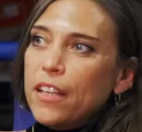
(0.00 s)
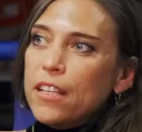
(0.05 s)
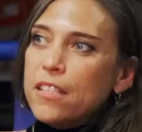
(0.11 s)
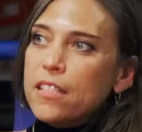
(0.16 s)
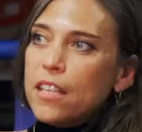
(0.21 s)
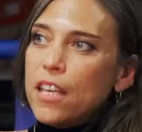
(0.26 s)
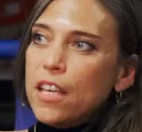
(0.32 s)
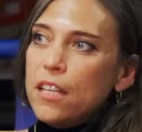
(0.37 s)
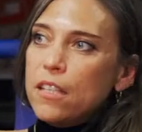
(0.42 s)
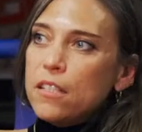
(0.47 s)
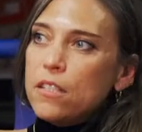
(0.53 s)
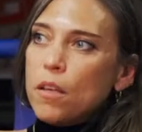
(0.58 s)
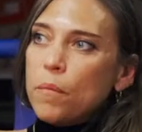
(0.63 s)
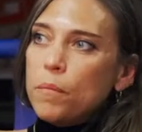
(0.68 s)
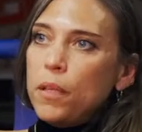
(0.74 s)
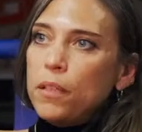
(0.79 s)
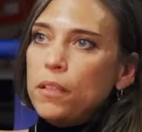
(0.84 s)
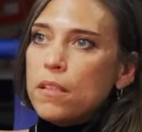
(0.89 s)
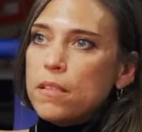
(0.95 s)
skin is
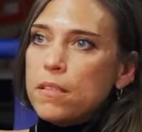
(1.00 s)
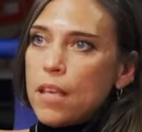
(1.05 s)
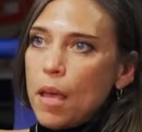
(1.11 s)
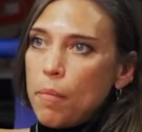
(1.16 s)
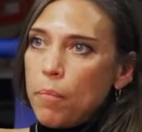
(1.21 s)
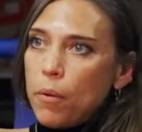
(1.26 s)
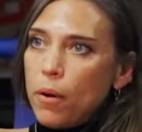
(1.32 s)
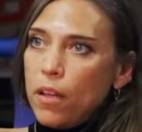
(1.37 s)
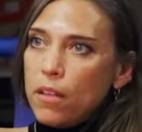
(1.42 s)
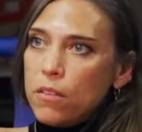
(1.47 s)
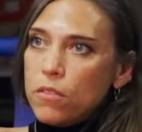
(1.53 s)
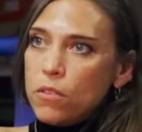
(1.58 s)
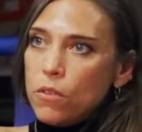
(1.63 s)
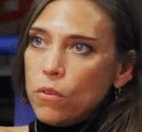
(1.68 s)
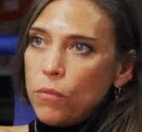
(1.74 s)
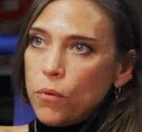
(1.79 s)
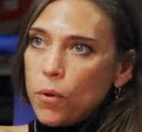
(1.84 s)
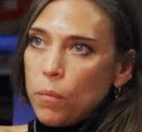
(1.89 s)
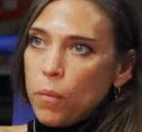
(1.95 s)
something that separates
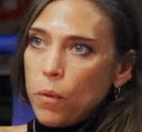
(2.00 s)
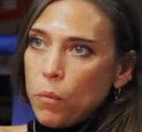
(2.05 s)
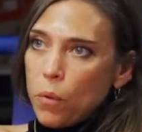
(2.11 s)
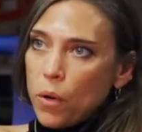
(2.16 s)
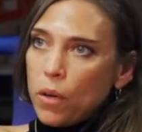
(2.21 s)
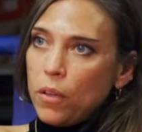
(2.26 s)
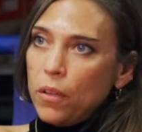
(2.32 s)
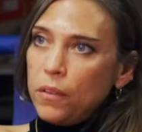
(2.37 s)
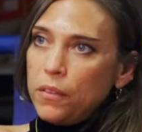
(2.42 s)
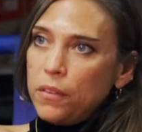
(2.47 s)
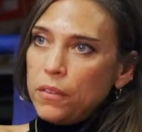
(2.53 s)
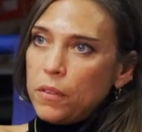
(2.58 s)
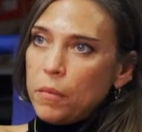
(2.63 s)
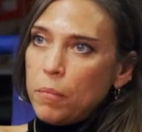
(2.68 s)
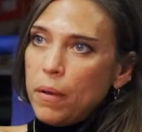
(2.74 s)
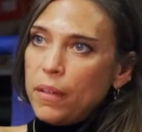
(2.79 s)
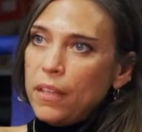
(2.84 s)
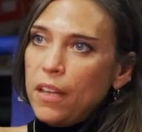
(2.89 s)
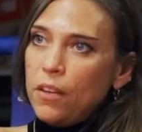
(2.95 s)
you from the world,
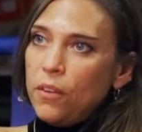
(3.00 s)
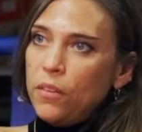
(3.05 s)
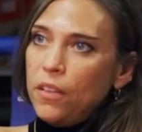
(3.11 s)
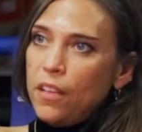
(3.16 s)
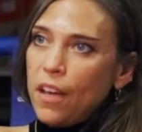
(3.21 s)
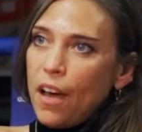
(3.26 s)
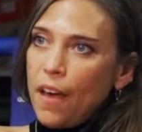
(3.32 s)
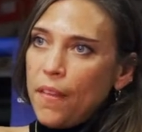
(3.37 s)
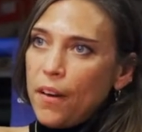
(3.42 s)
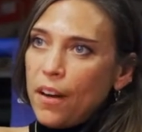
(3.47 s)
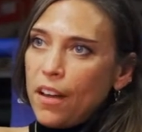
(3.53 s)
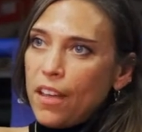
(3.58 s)
but then on the other